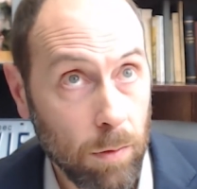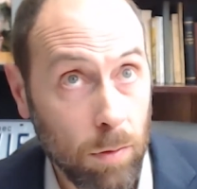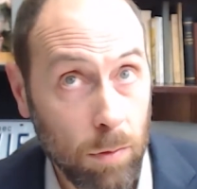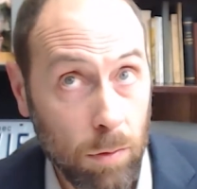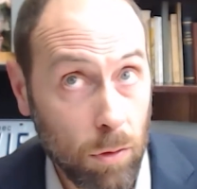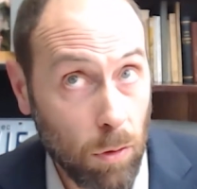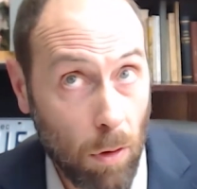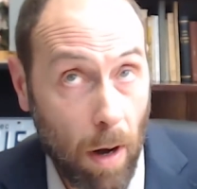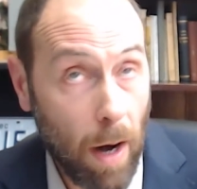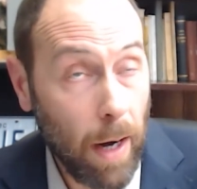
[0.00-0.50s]

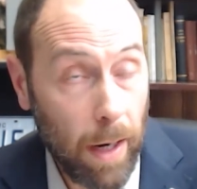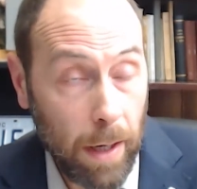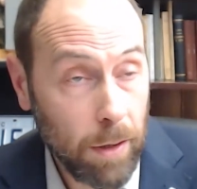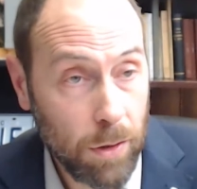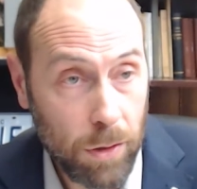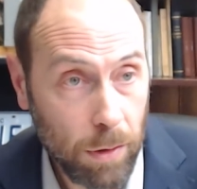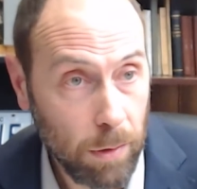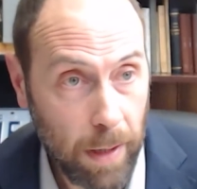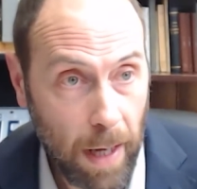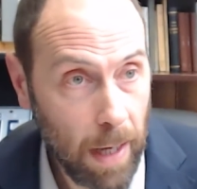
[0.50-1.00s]
trying
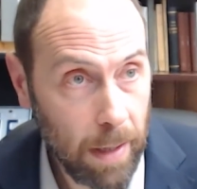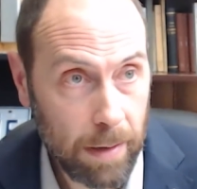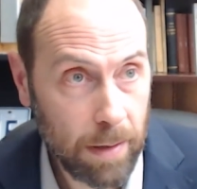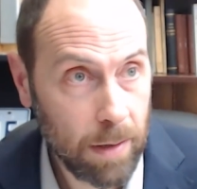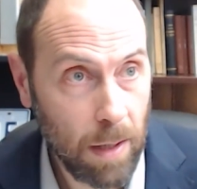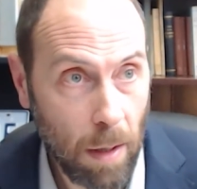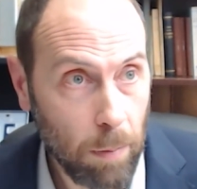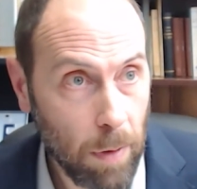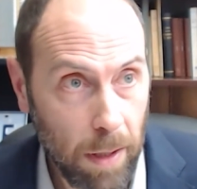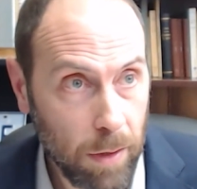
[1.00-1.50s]
to get
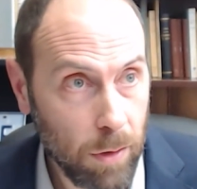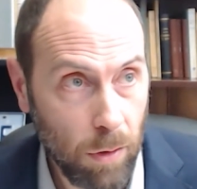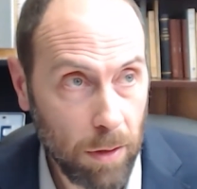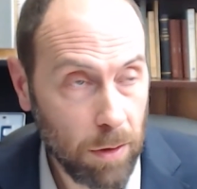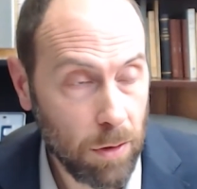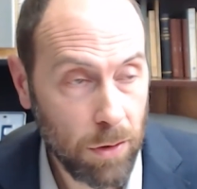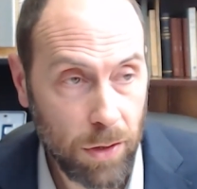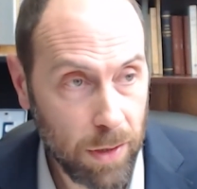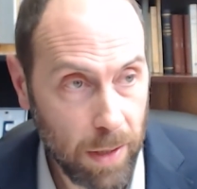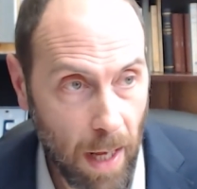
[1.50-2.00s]
somebody to
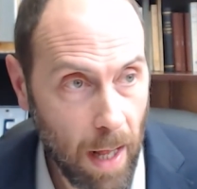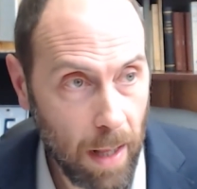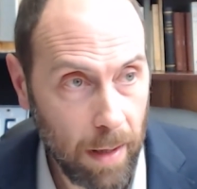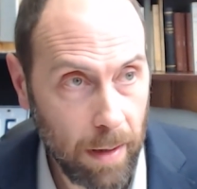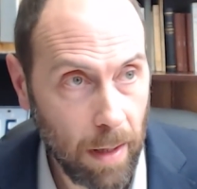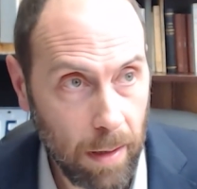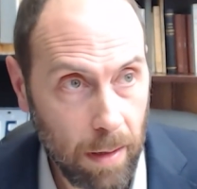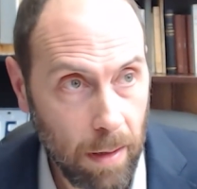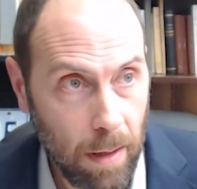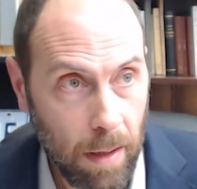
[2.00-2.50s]
understand
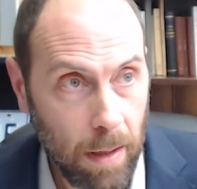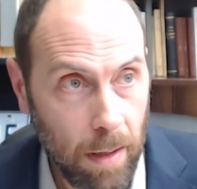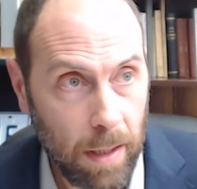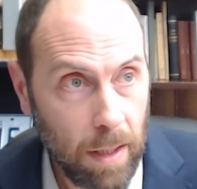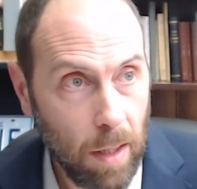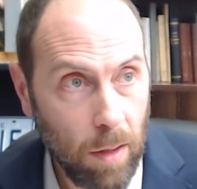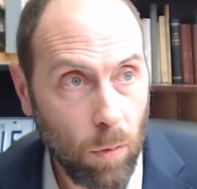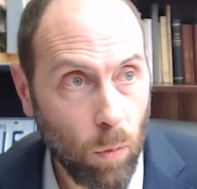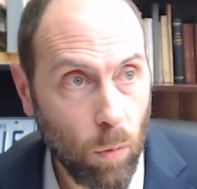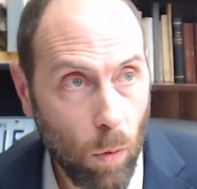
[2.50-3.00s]
that he
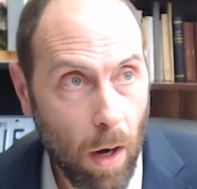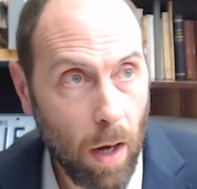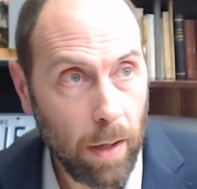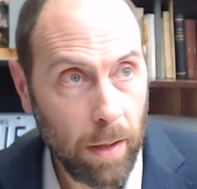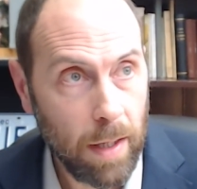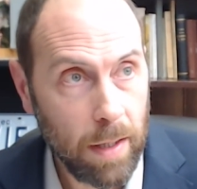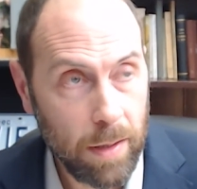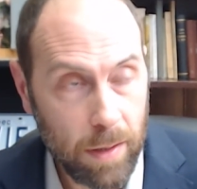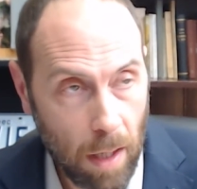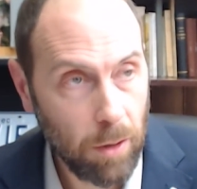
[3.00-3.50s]
didn't want
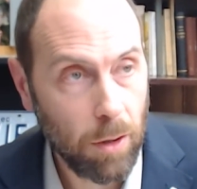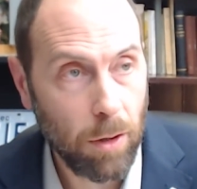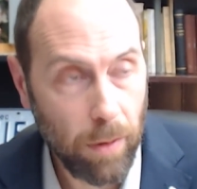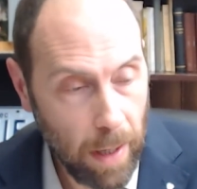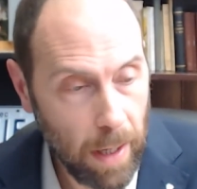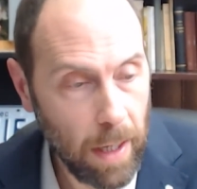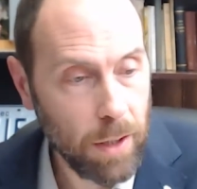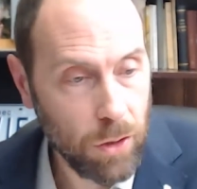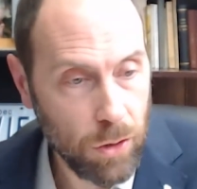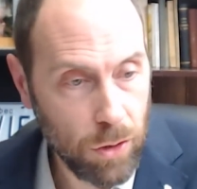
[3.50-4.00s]
his
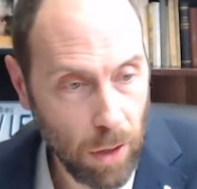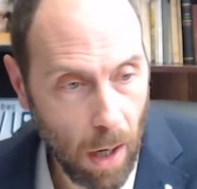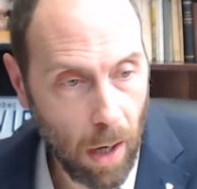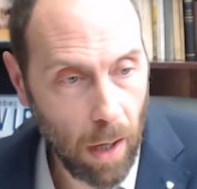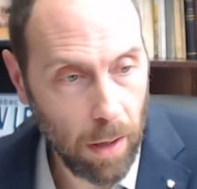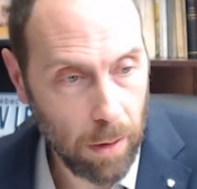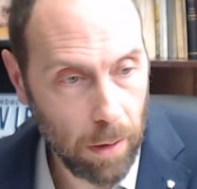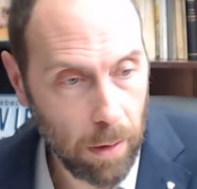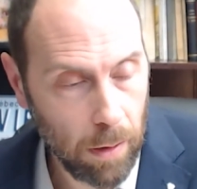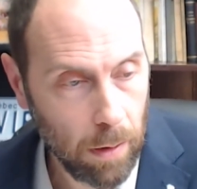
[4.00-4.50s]
underage
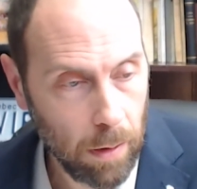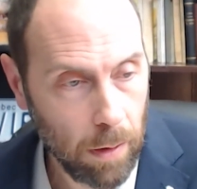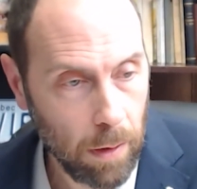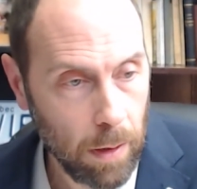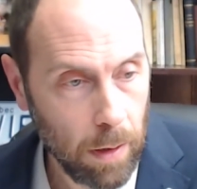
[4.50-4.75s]
daughter